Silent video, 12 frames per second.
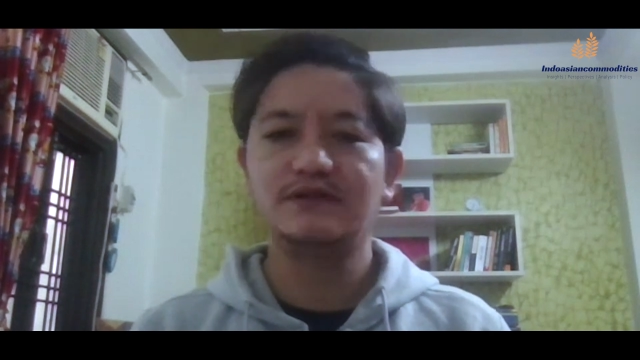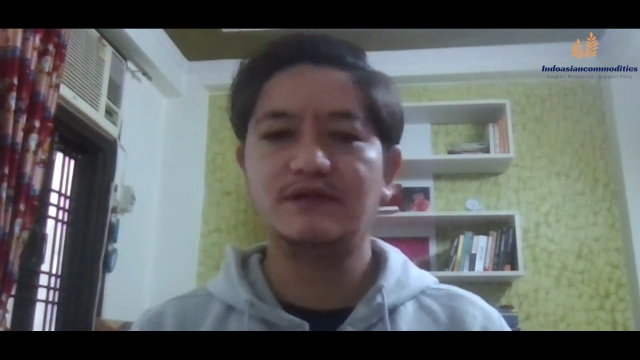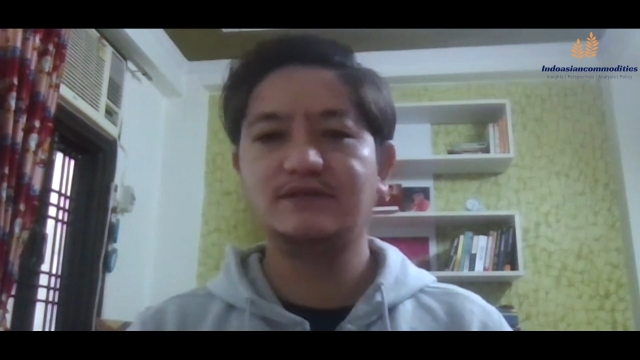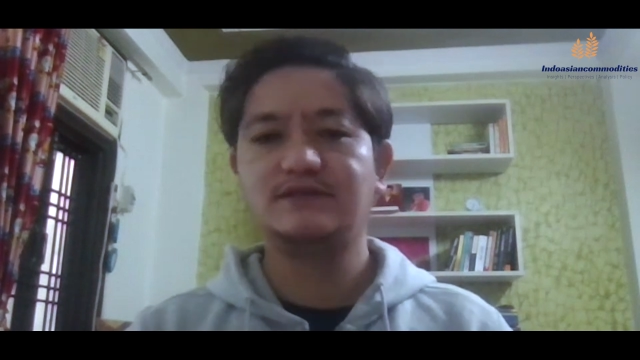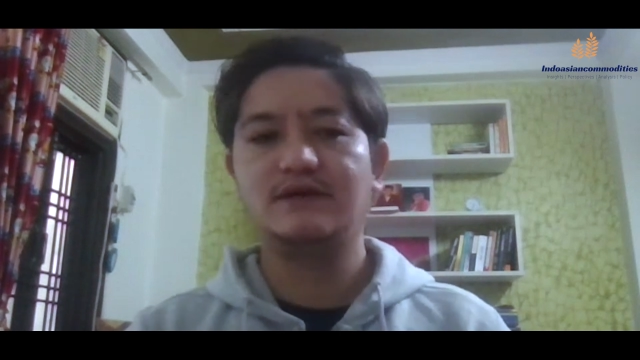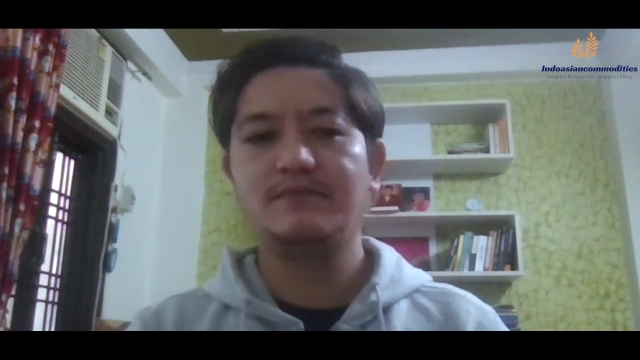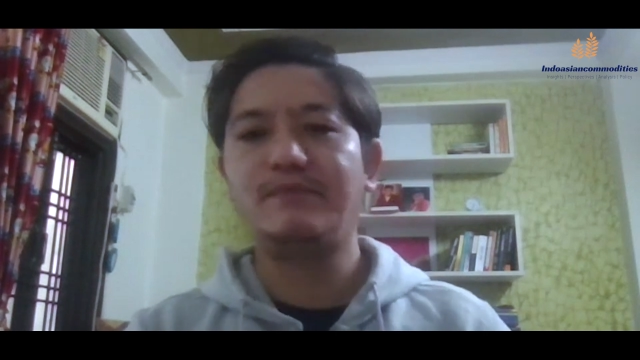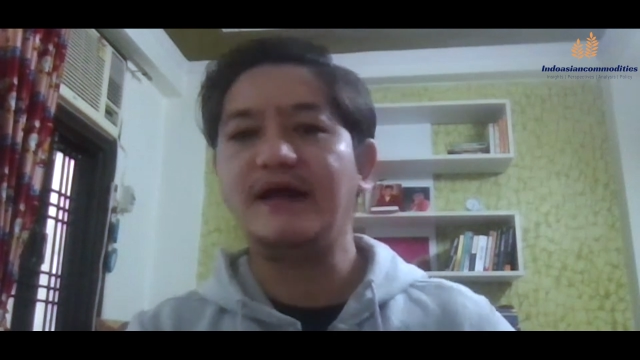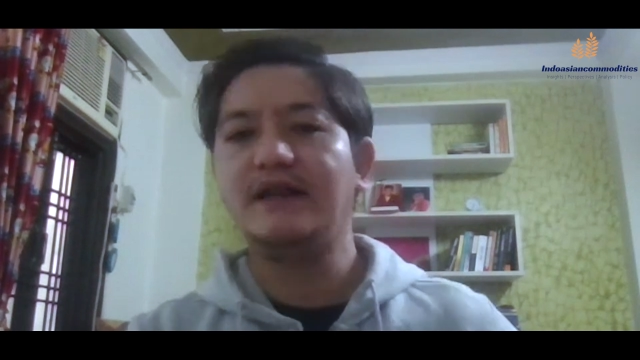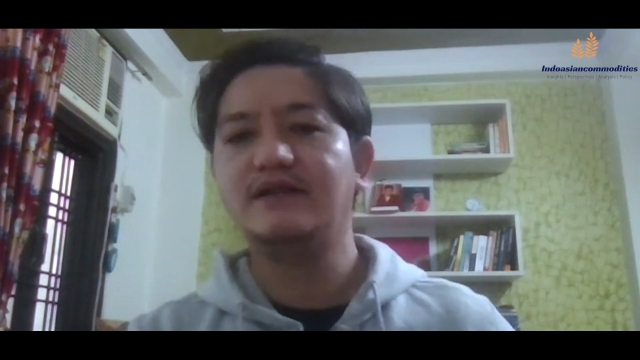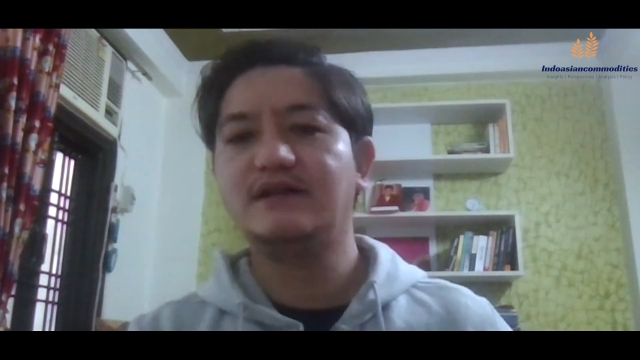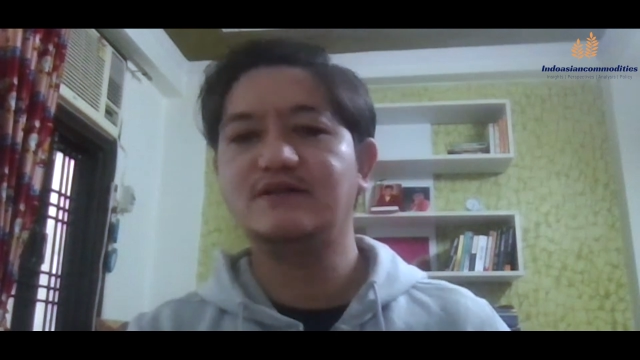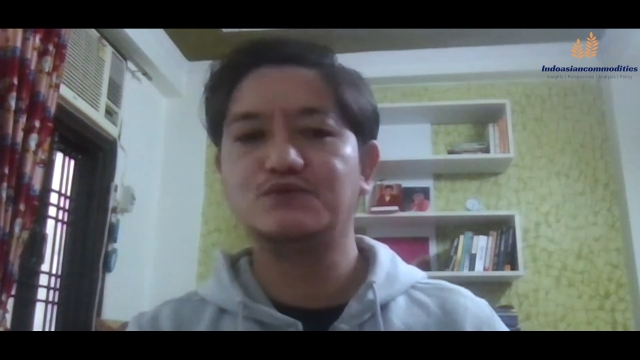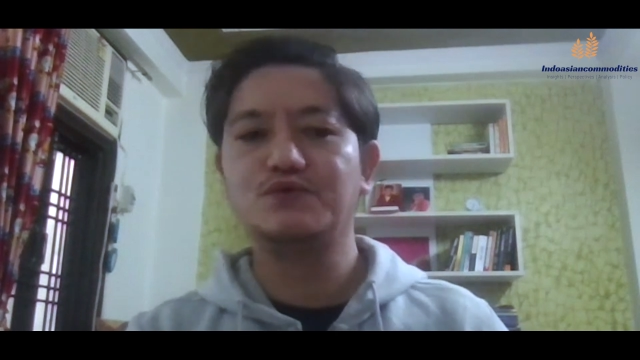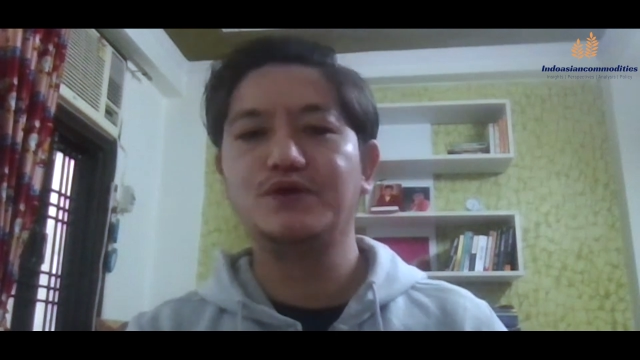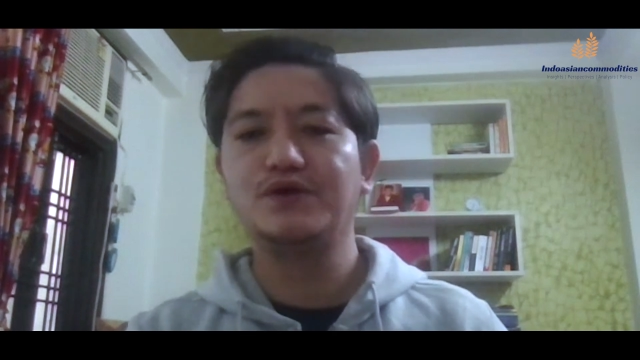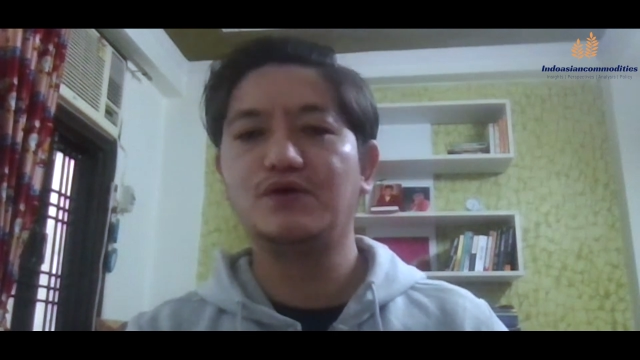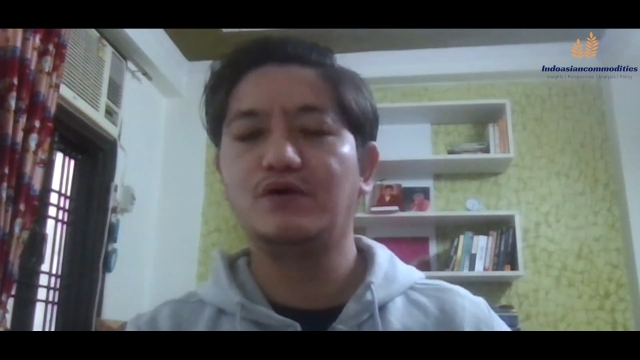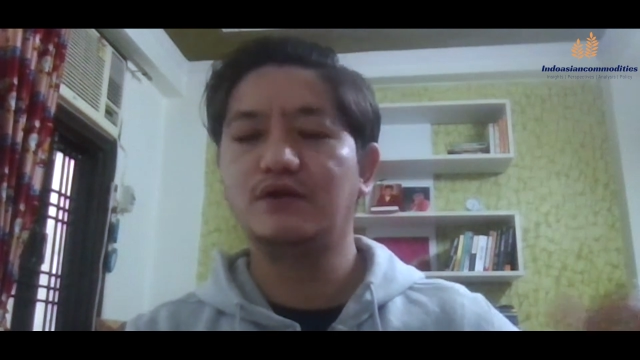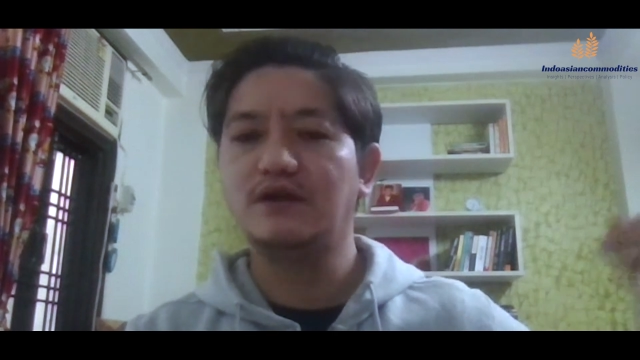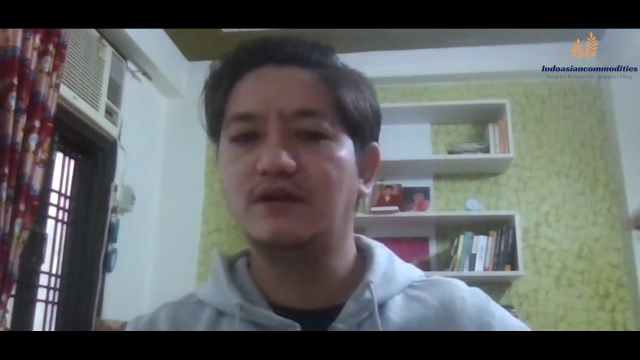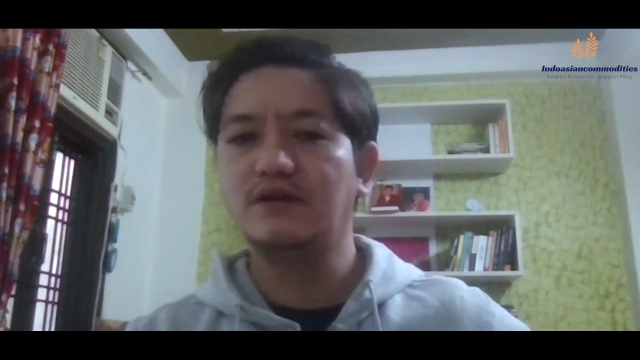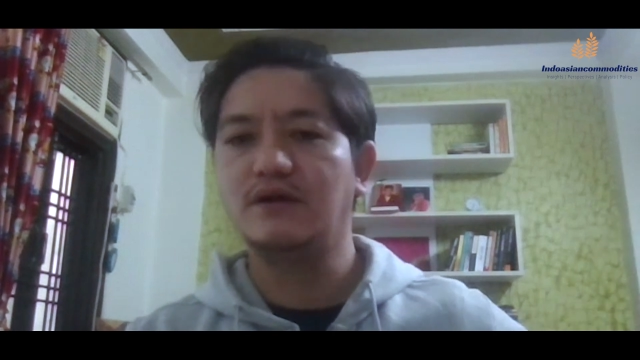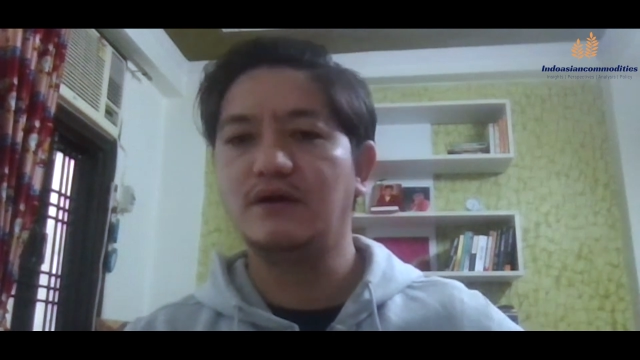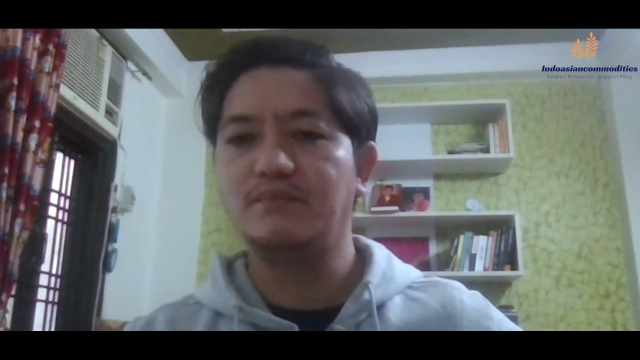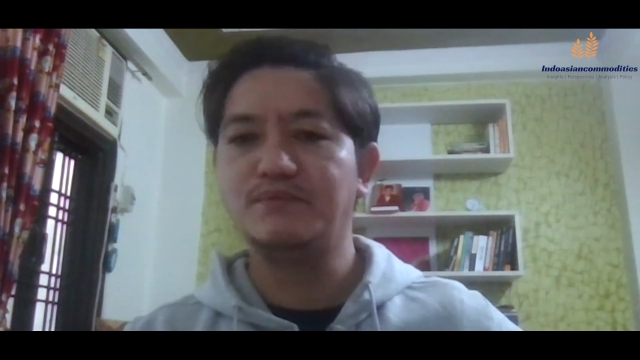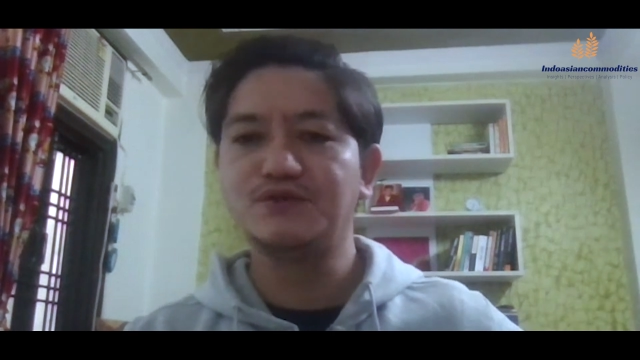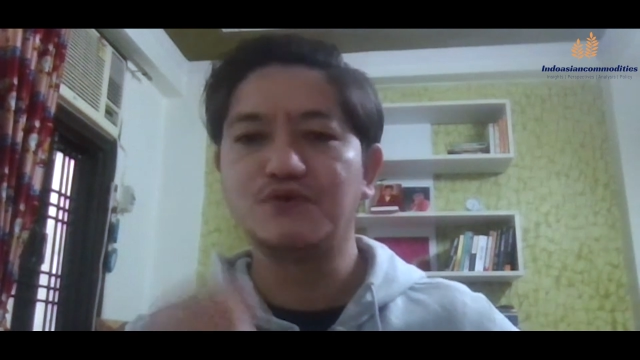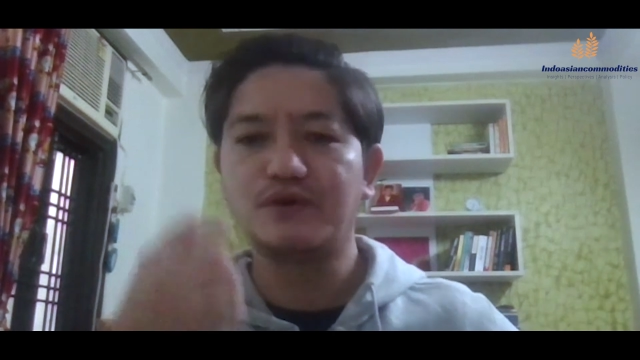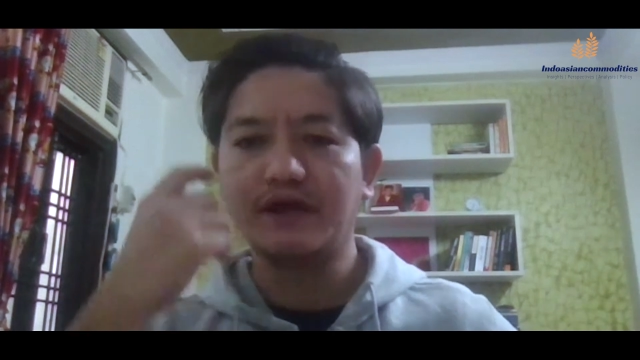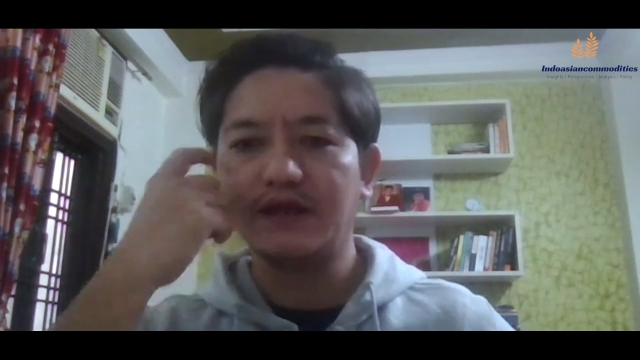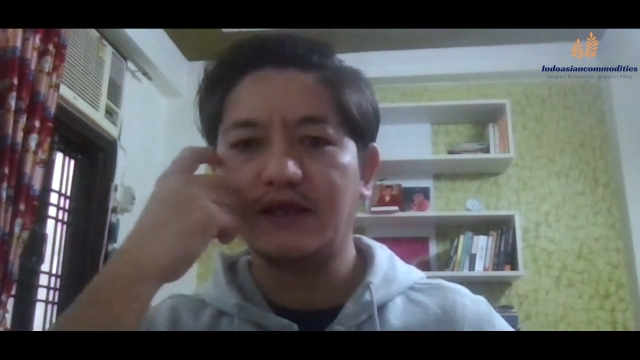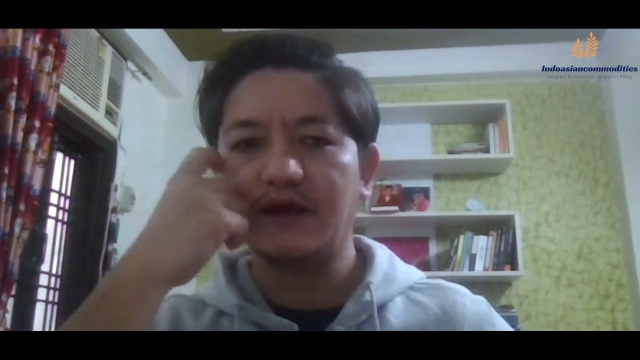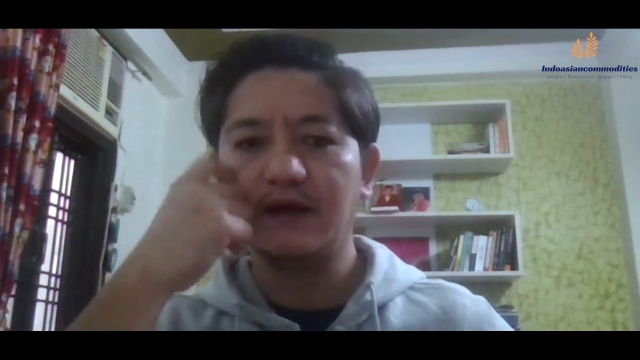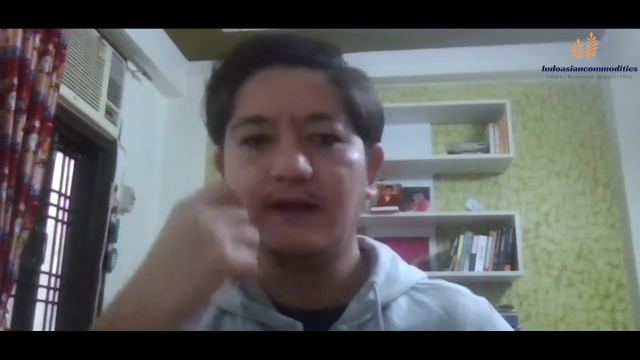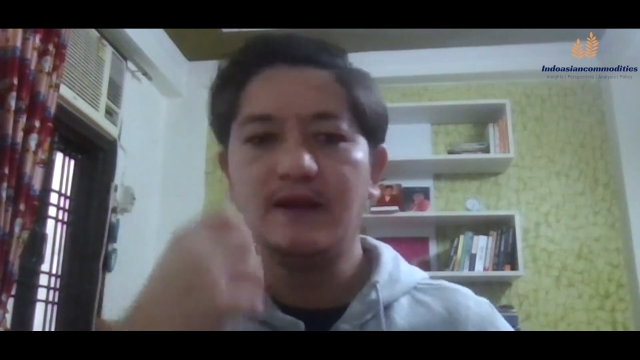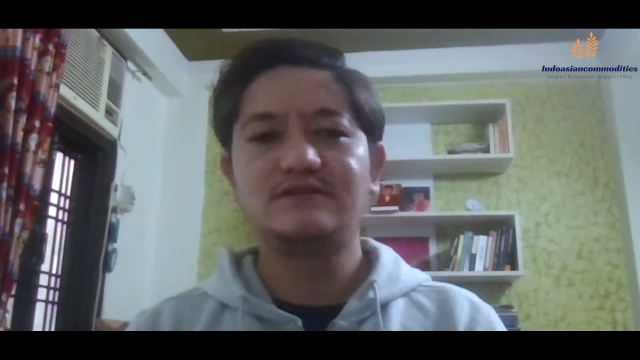That's a pilot that is going on in uh, Bijnor area.